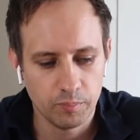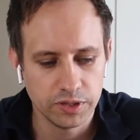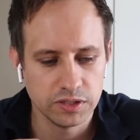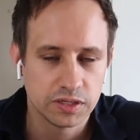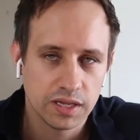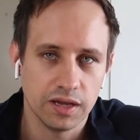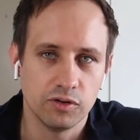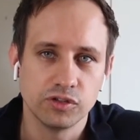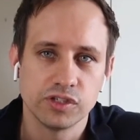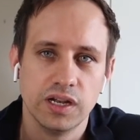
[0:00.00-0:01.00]
But you get
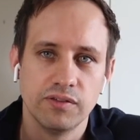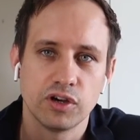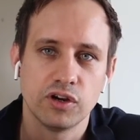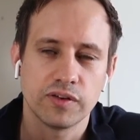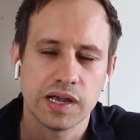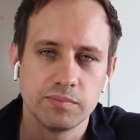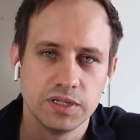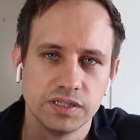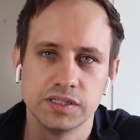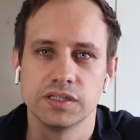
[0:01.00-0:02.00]
also living off
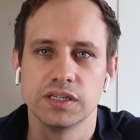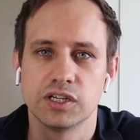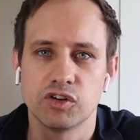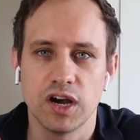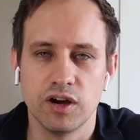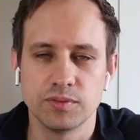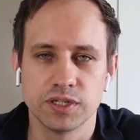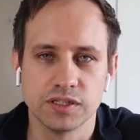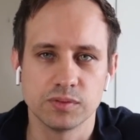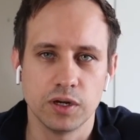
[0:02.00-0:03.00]
campus is a great
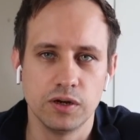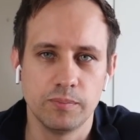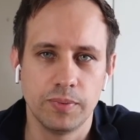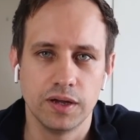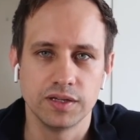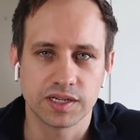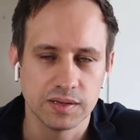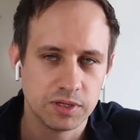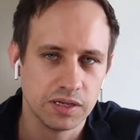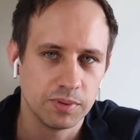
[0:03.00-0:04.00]
option as well, but it's going
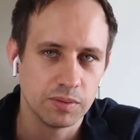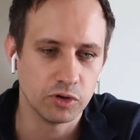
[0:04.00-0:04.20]
to be a bit